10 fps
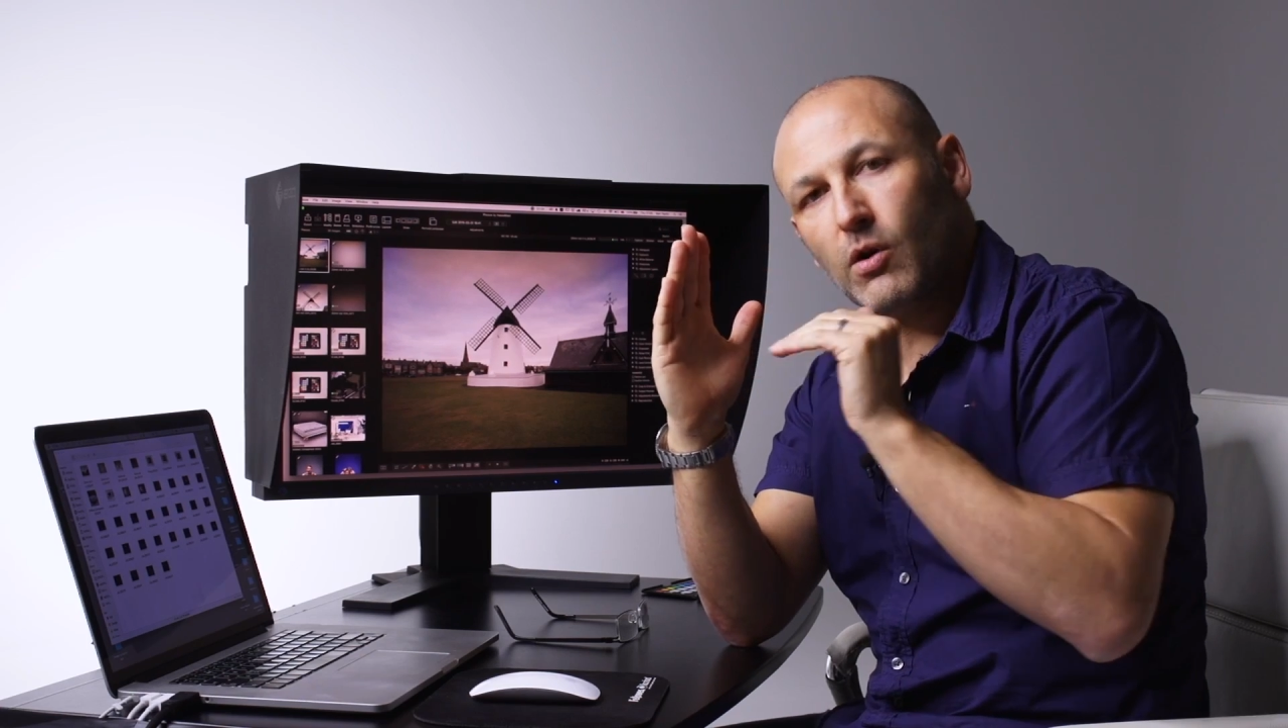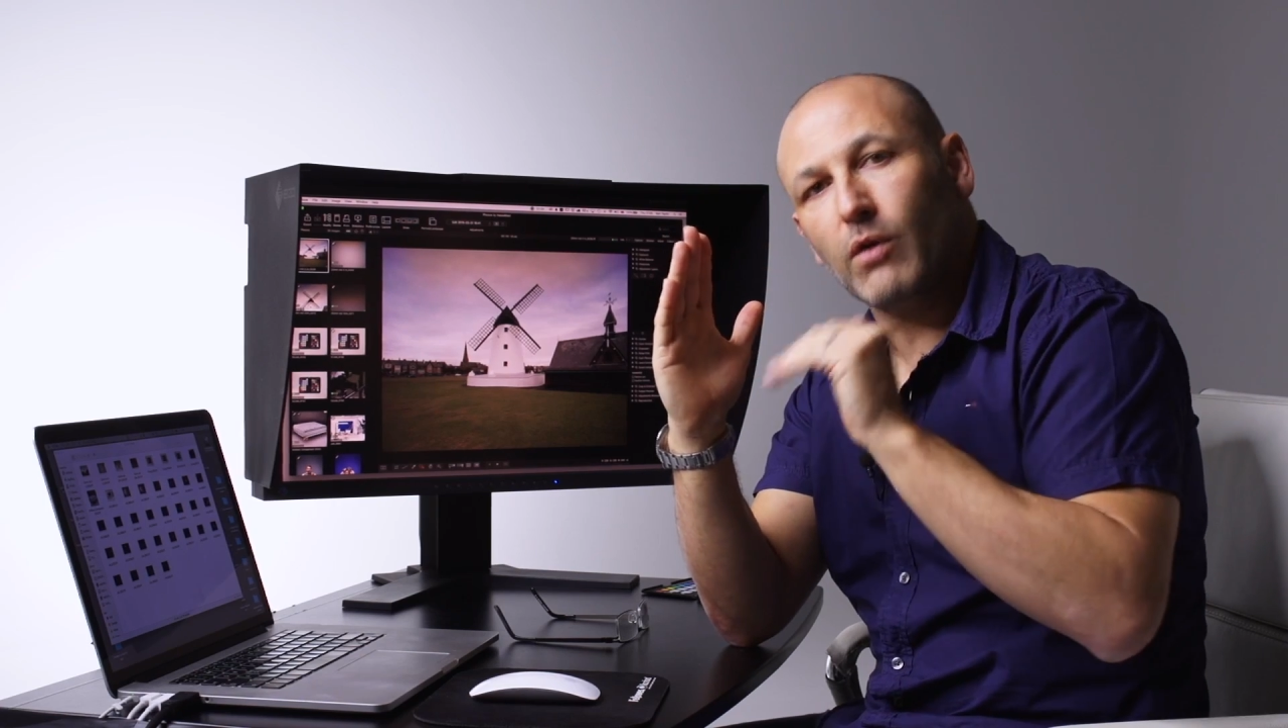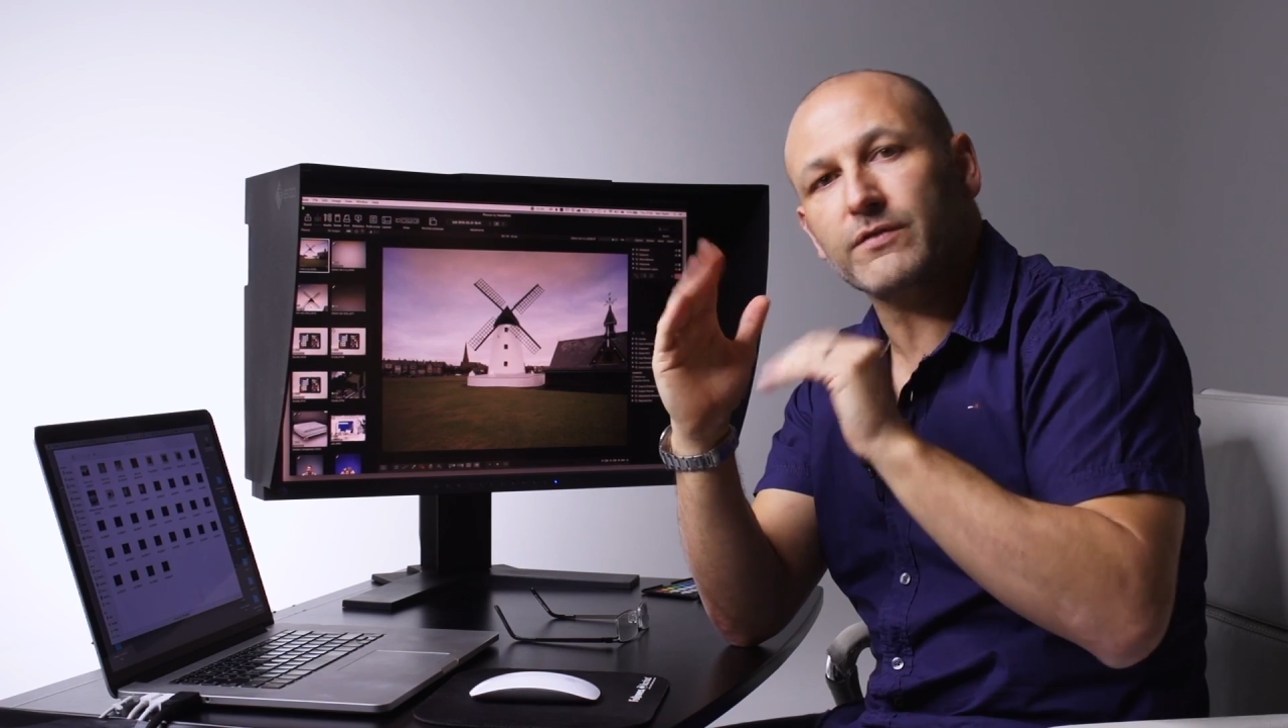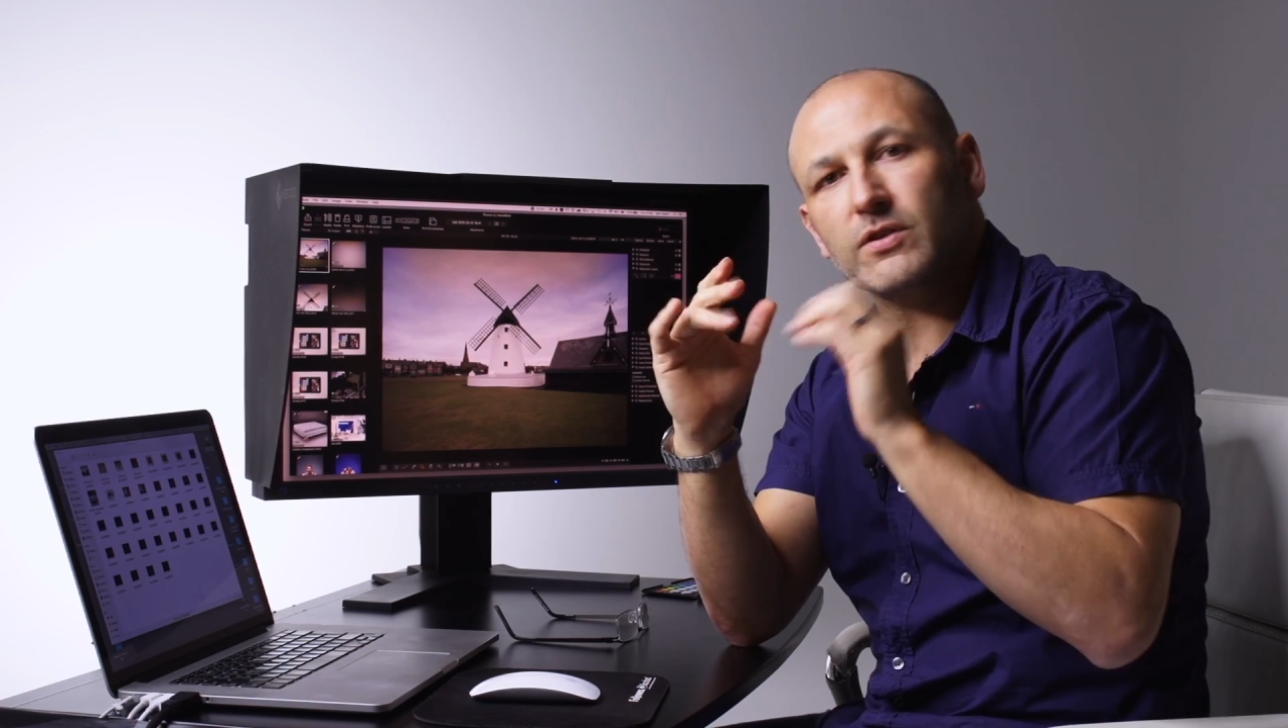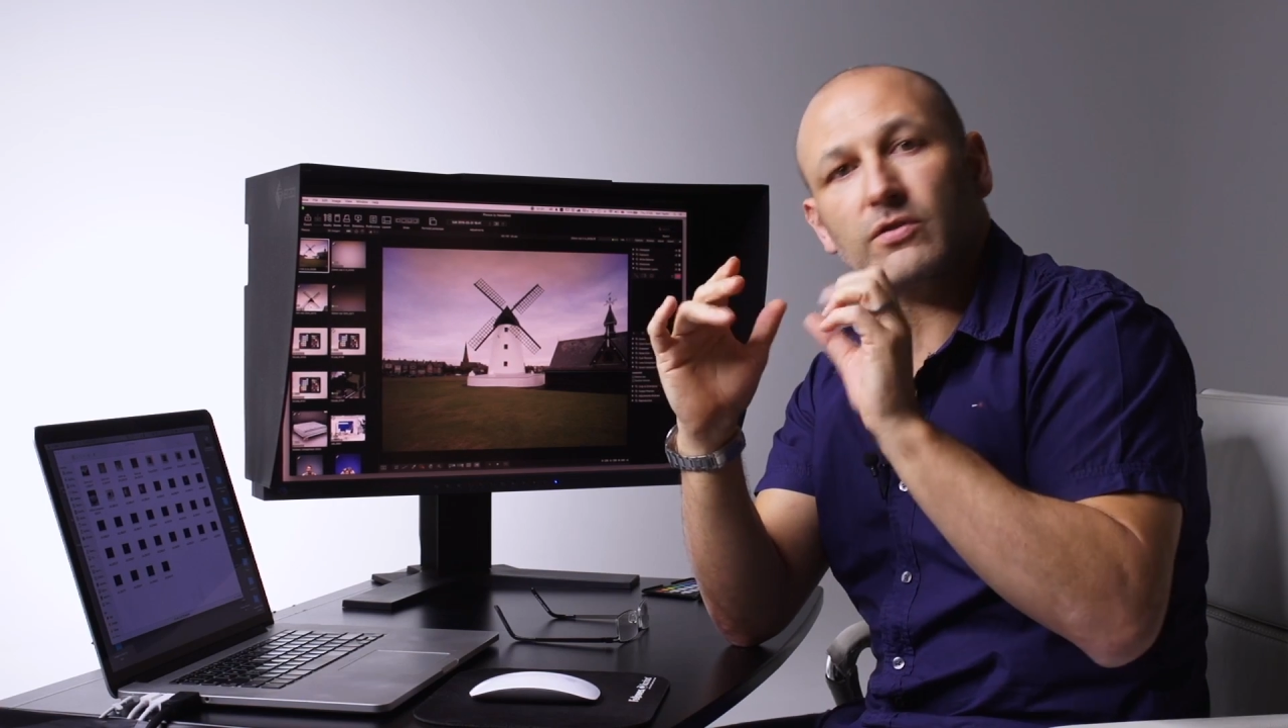
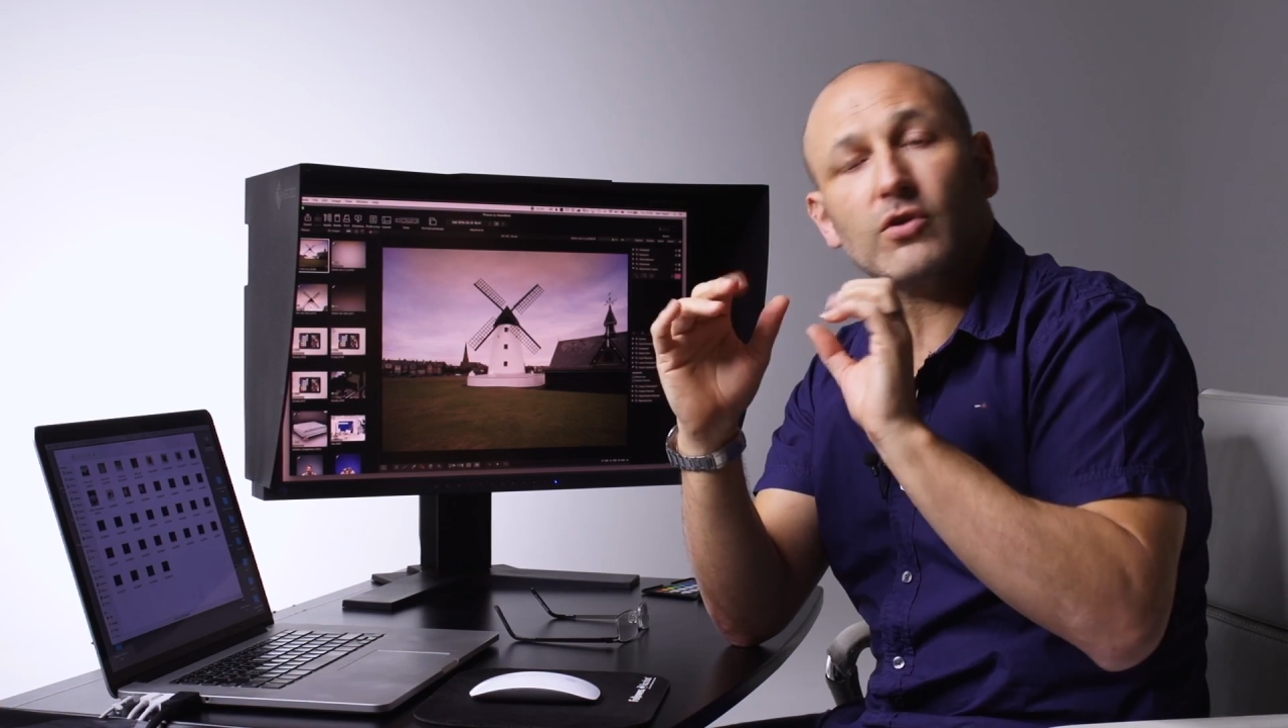often